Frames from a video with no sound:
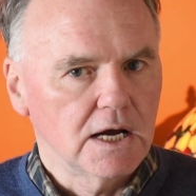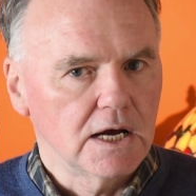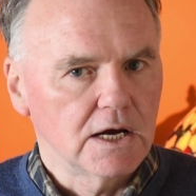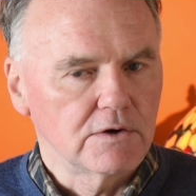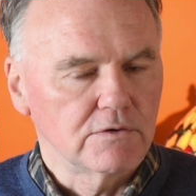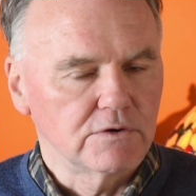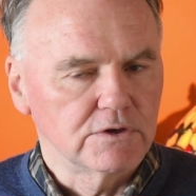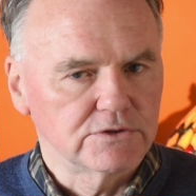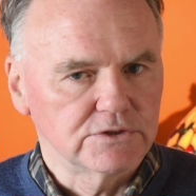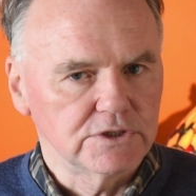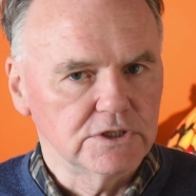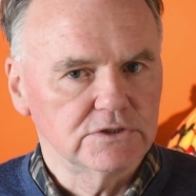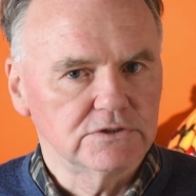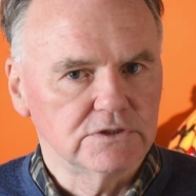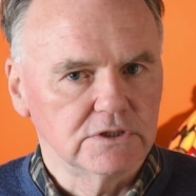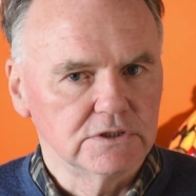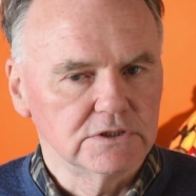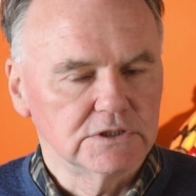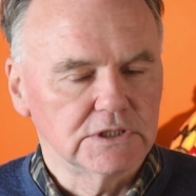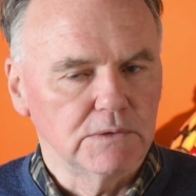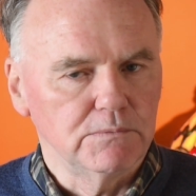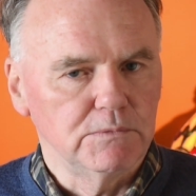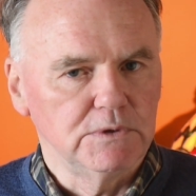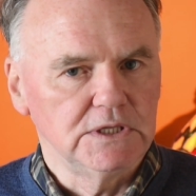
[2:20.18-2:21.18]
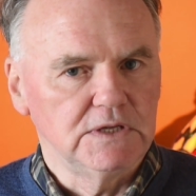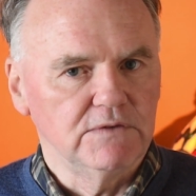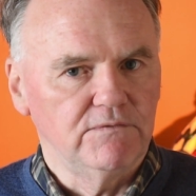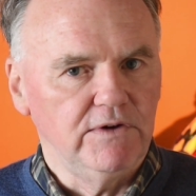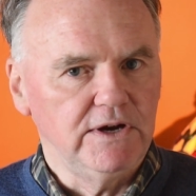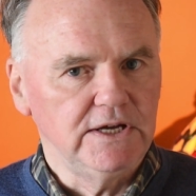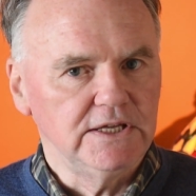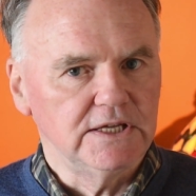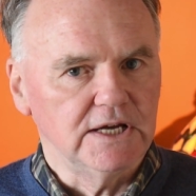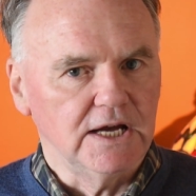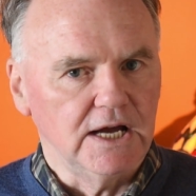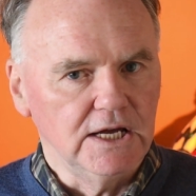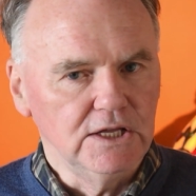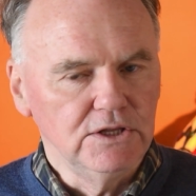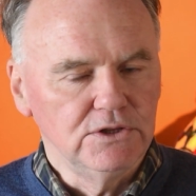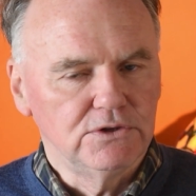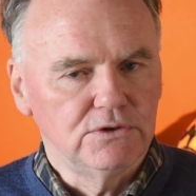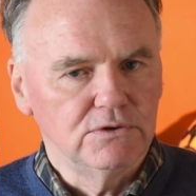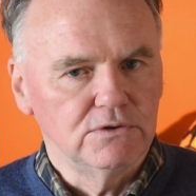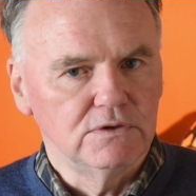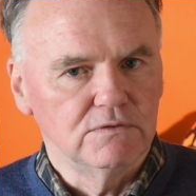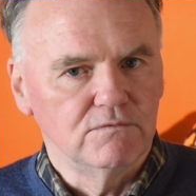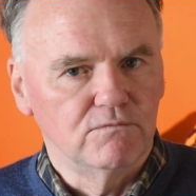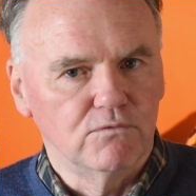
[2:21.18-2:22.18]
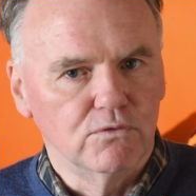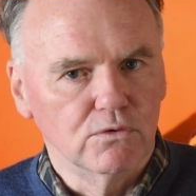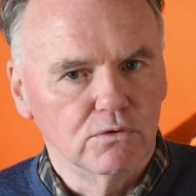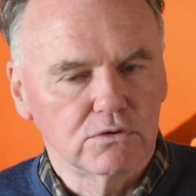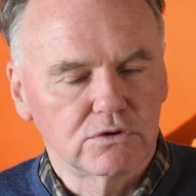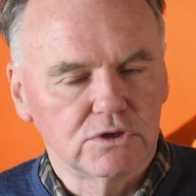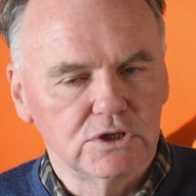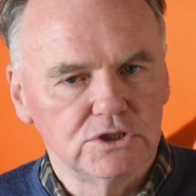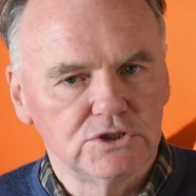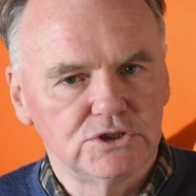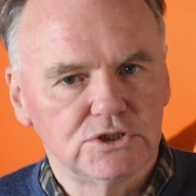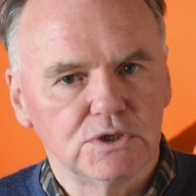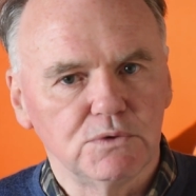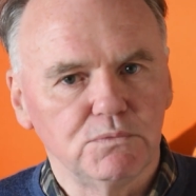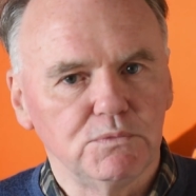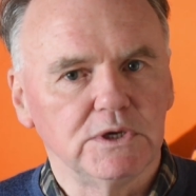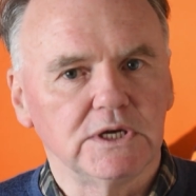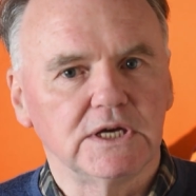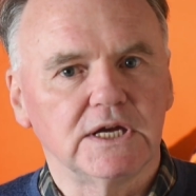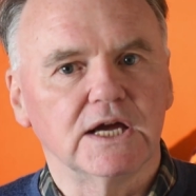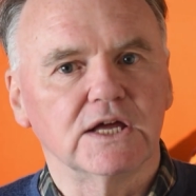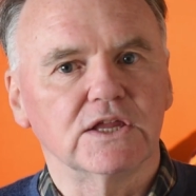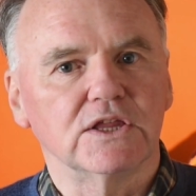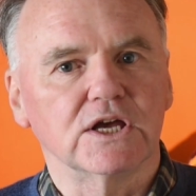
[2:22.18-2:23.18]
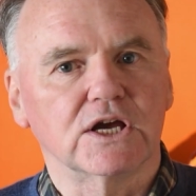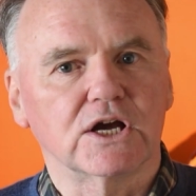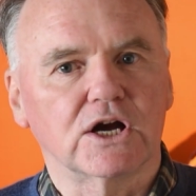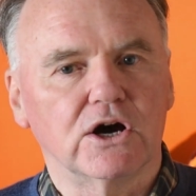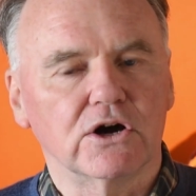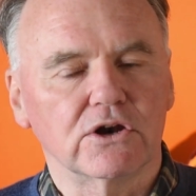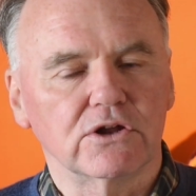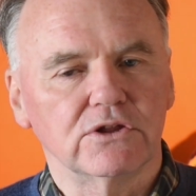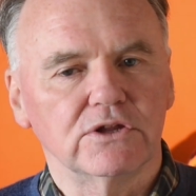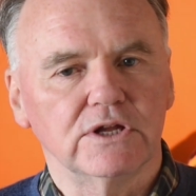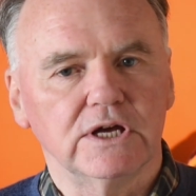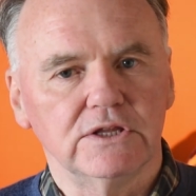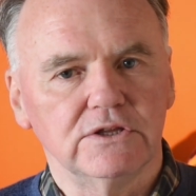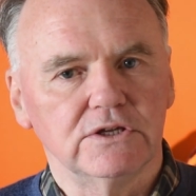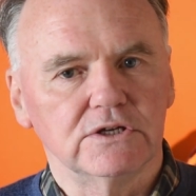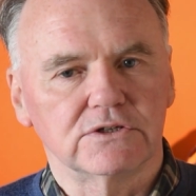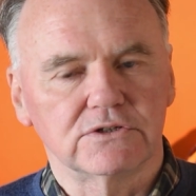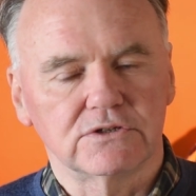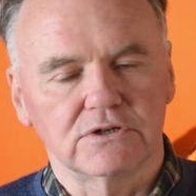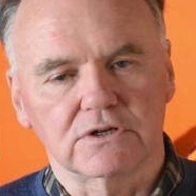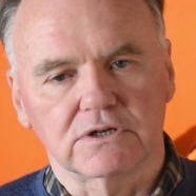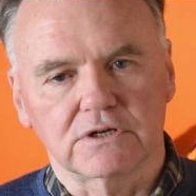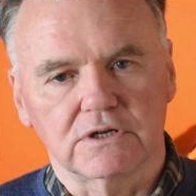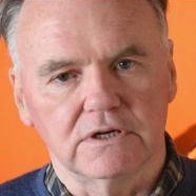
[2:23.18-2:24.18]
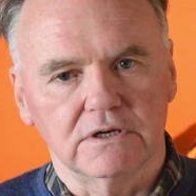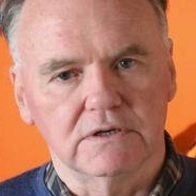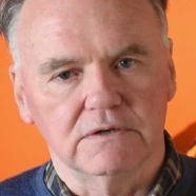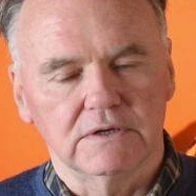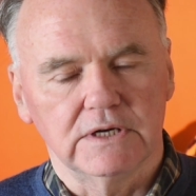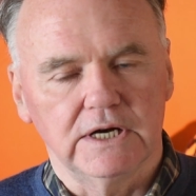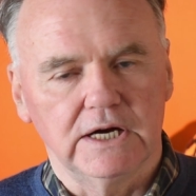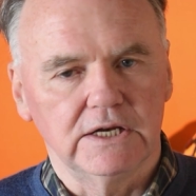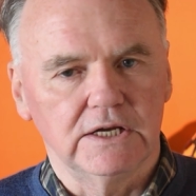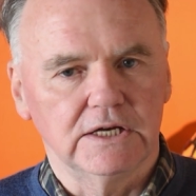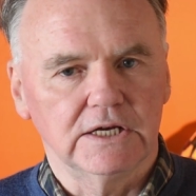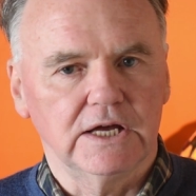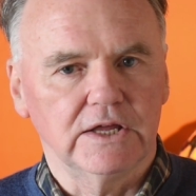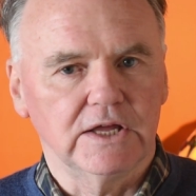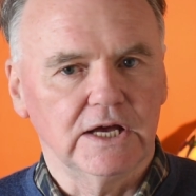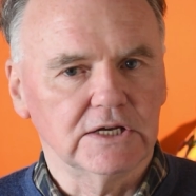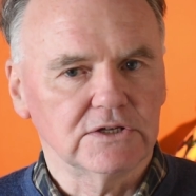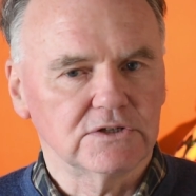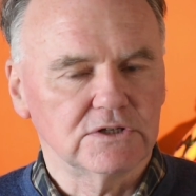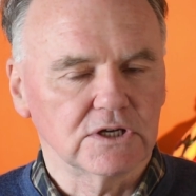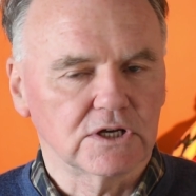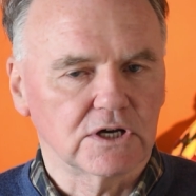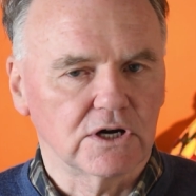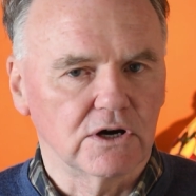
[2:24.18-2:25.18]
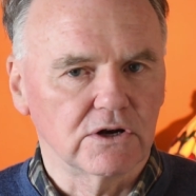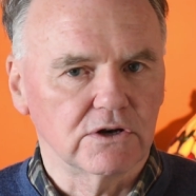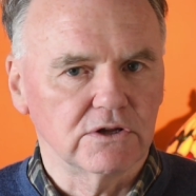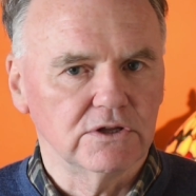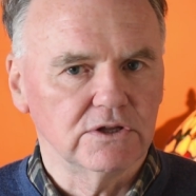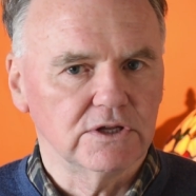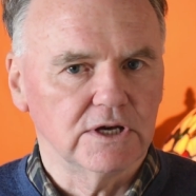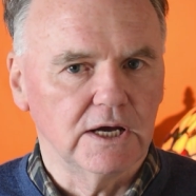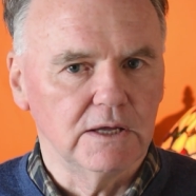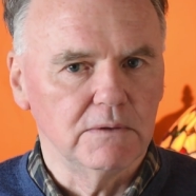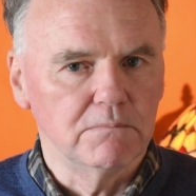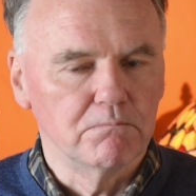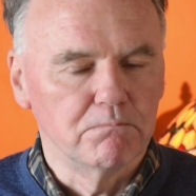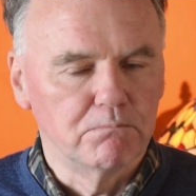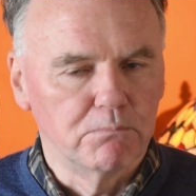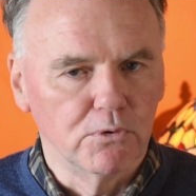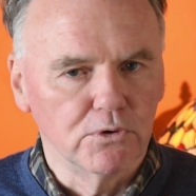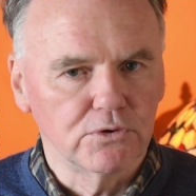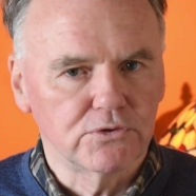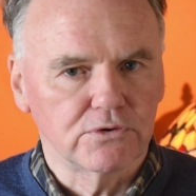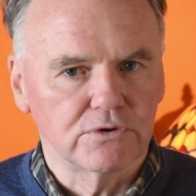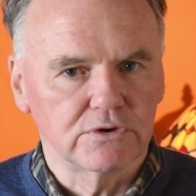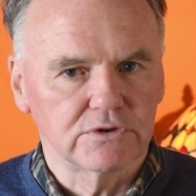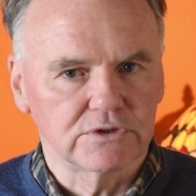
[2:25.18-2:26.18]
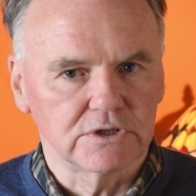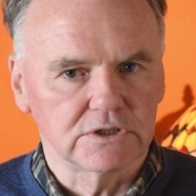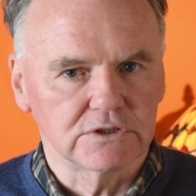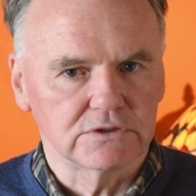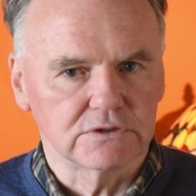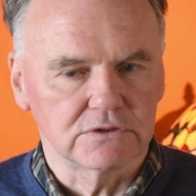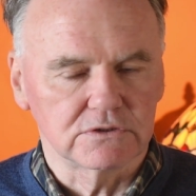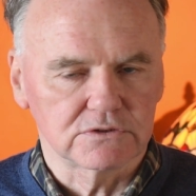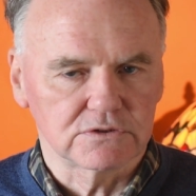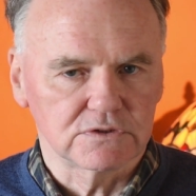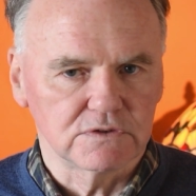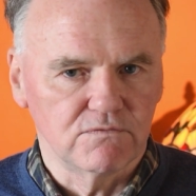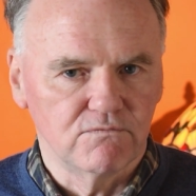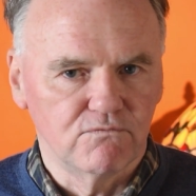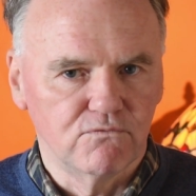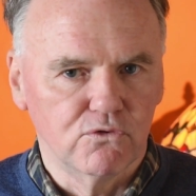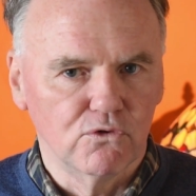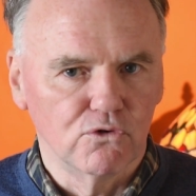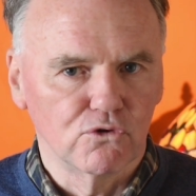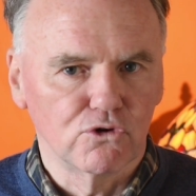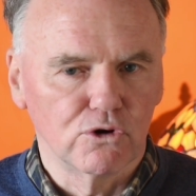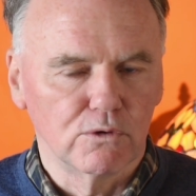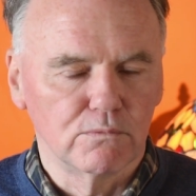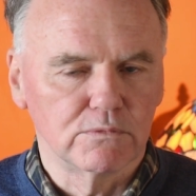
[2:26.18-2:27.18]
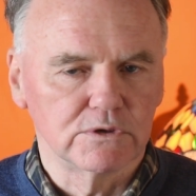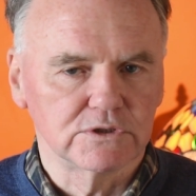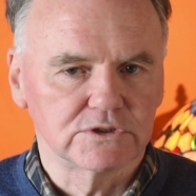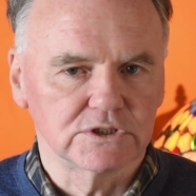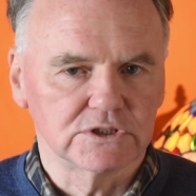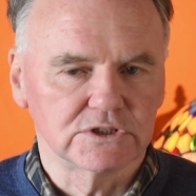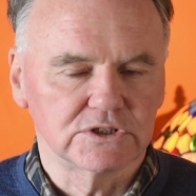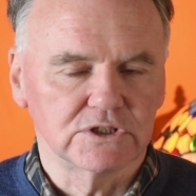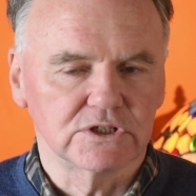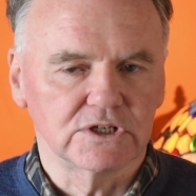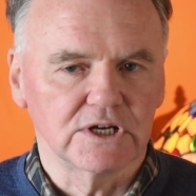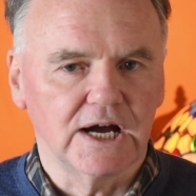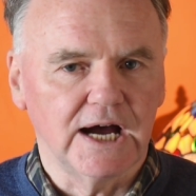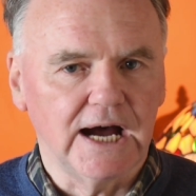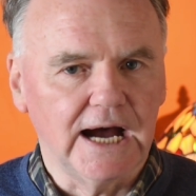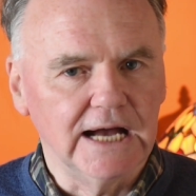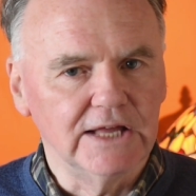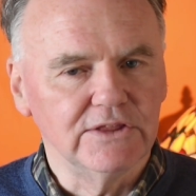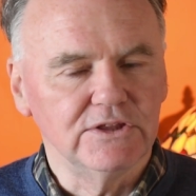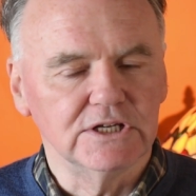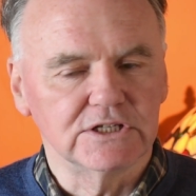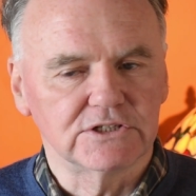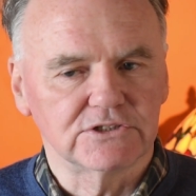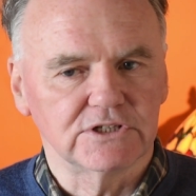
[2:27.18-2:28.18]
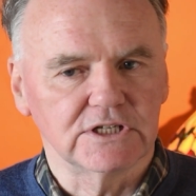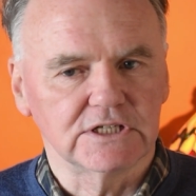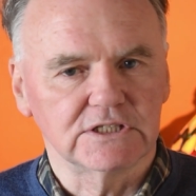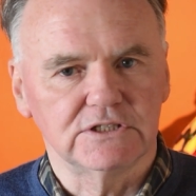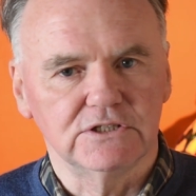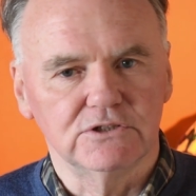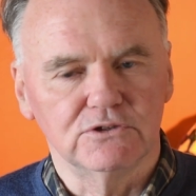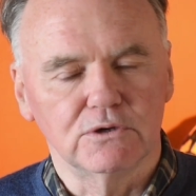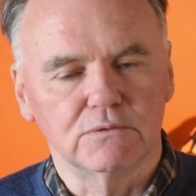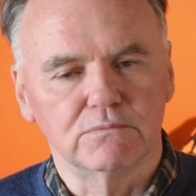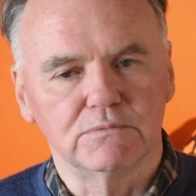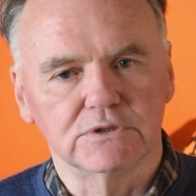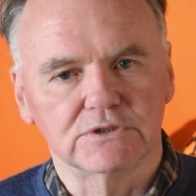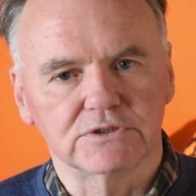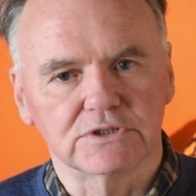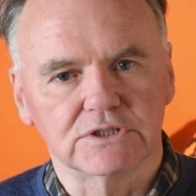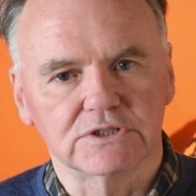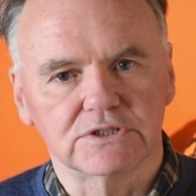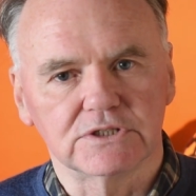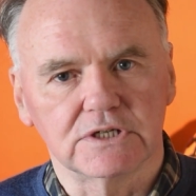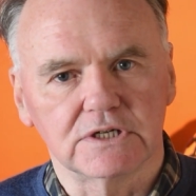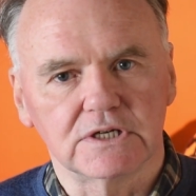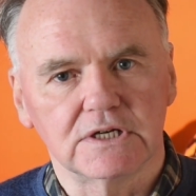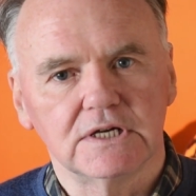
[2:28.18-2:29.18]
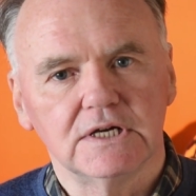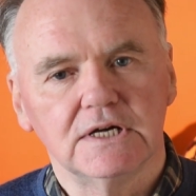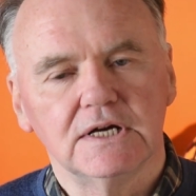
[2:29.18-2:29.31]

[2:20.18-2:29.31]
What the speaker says: resistance and we divide it into the voltage, we get the current in the circuit, and that's the current in both resistors, the 4 ohm resistor and the 16 ohm resistor.